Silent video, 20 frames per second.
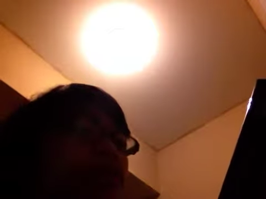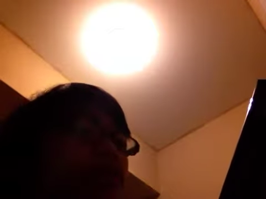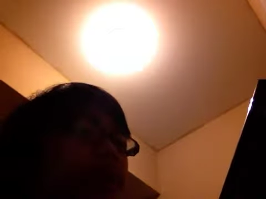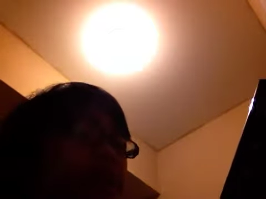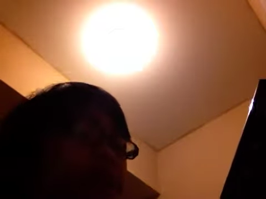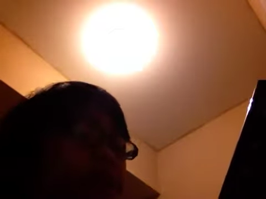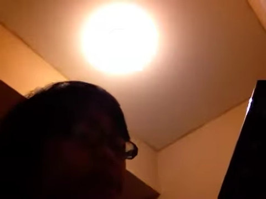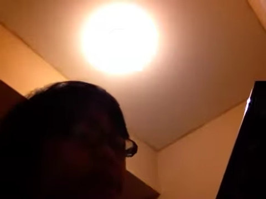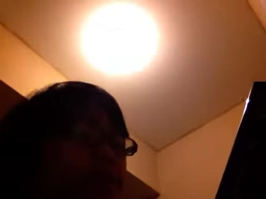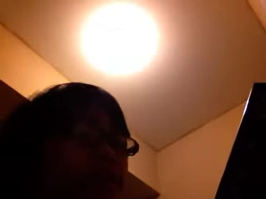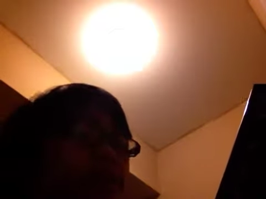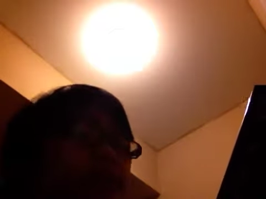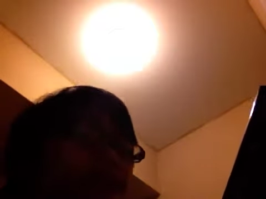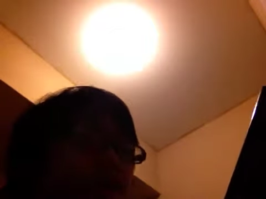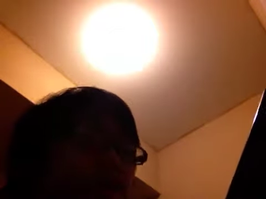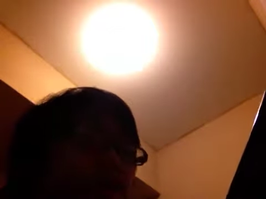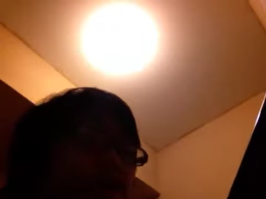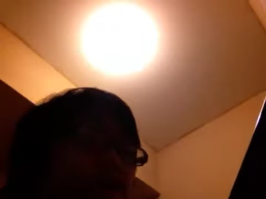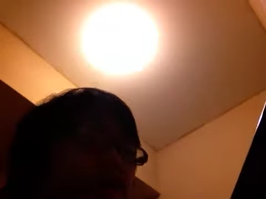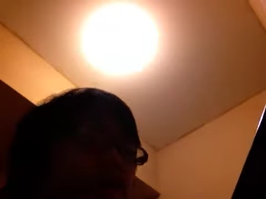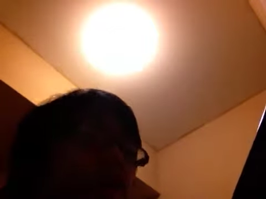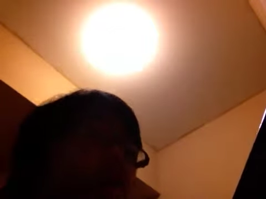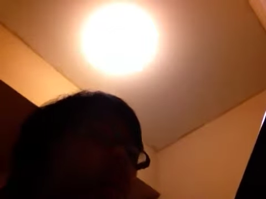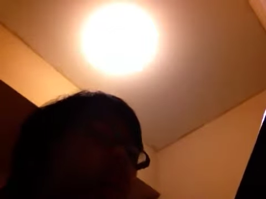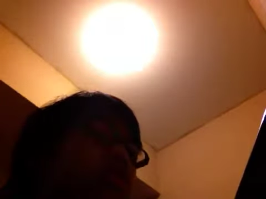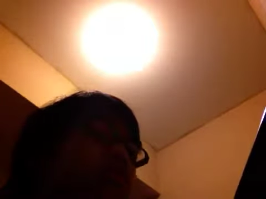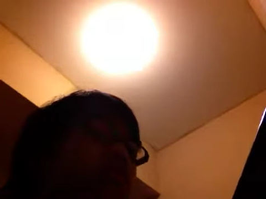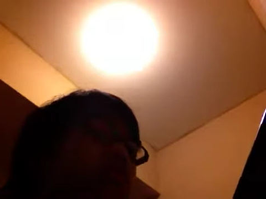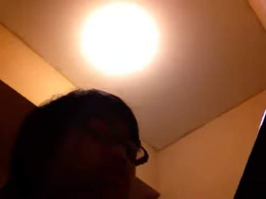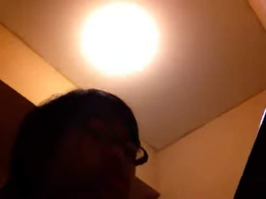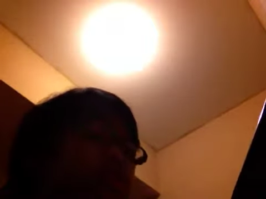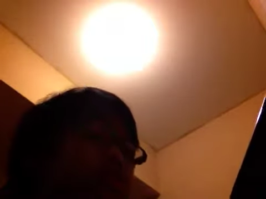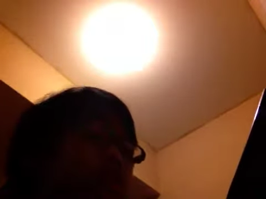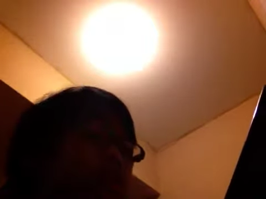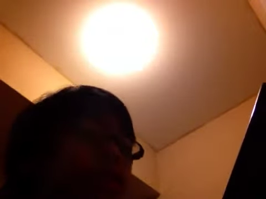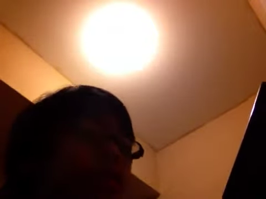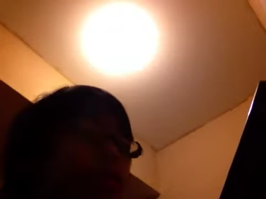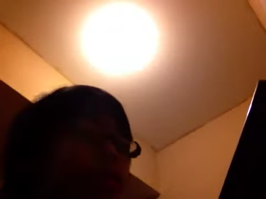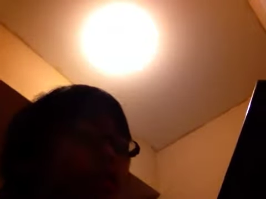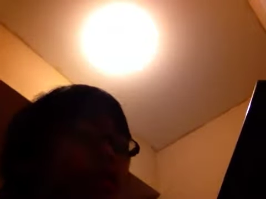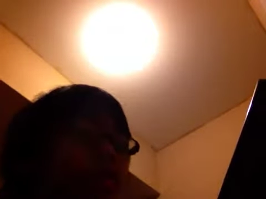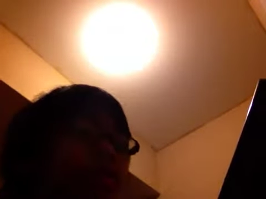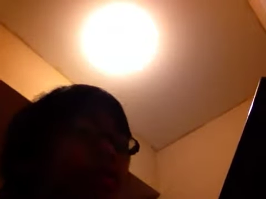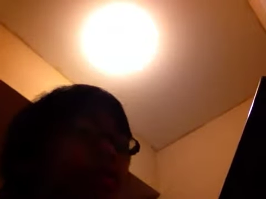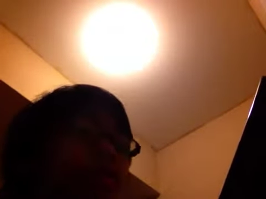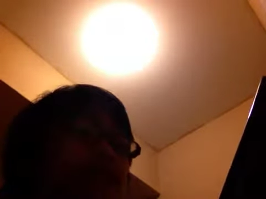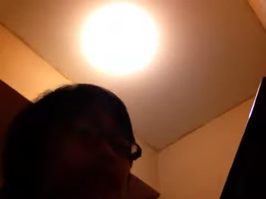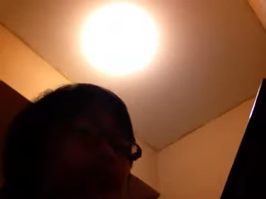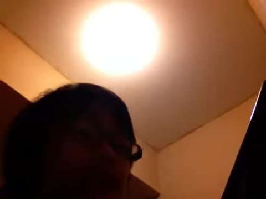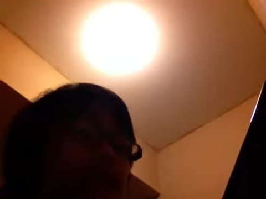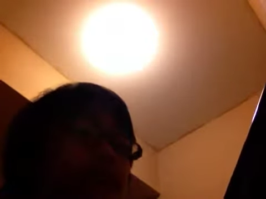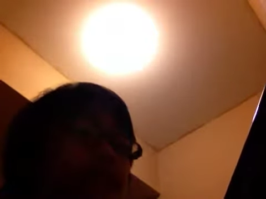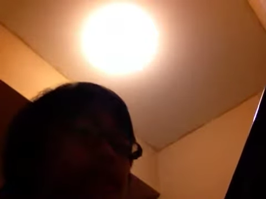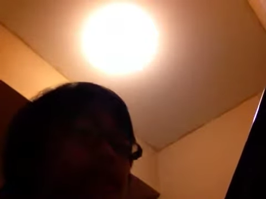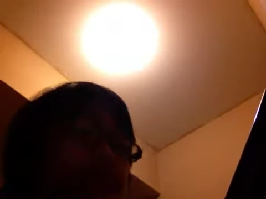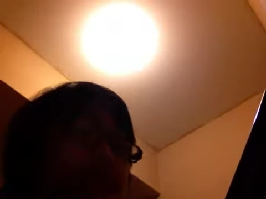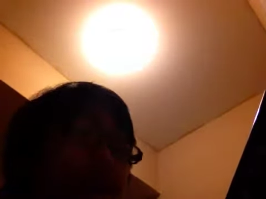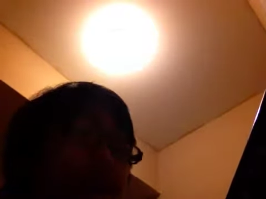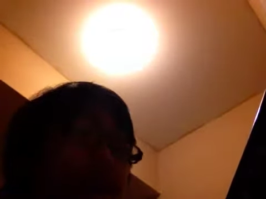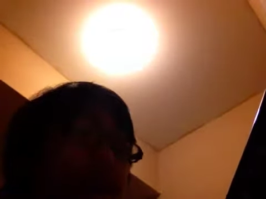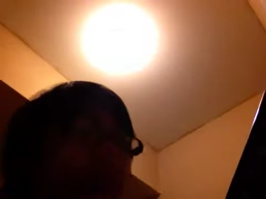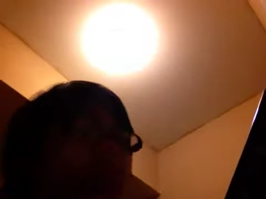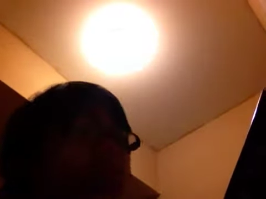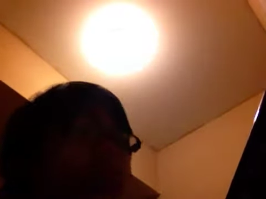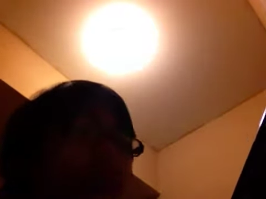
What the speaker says: Nobody's mouth can be seen.